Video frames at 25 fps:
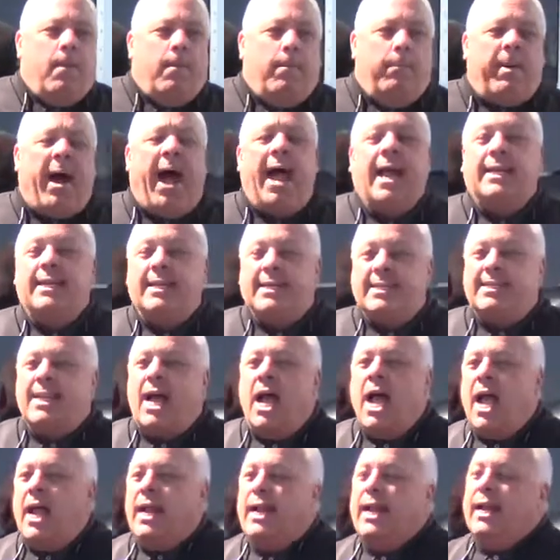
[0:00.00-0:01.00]
By
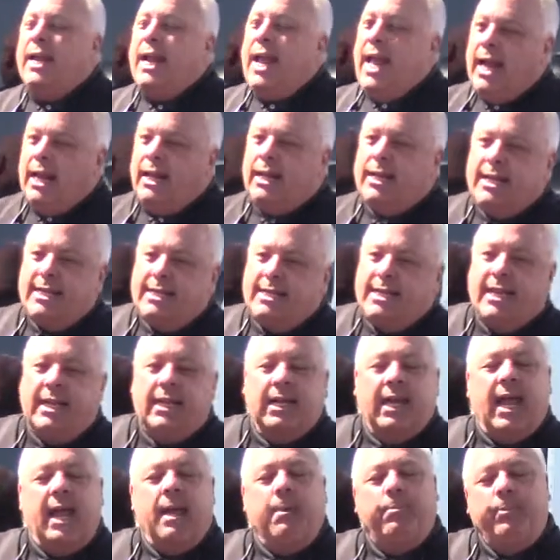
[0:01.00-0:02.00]
design, an LED
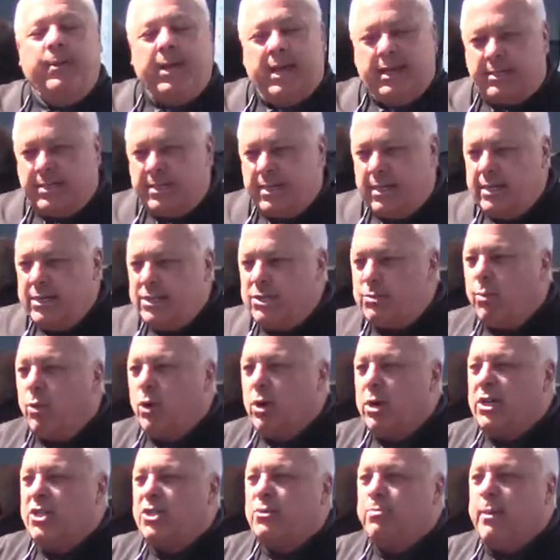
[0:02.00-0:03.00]
lamp, yes, it is
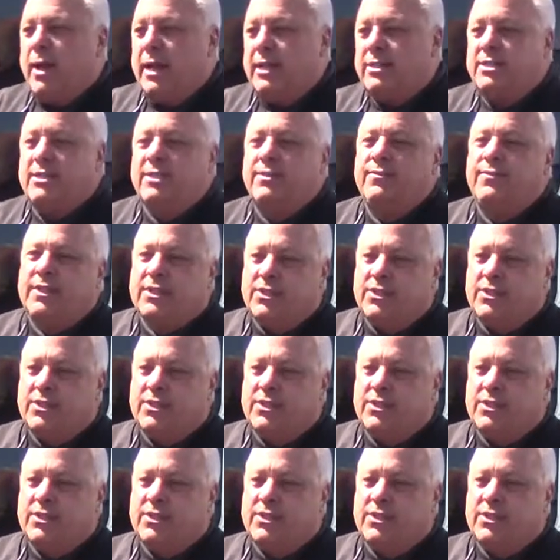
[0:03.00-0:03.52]
more expensive.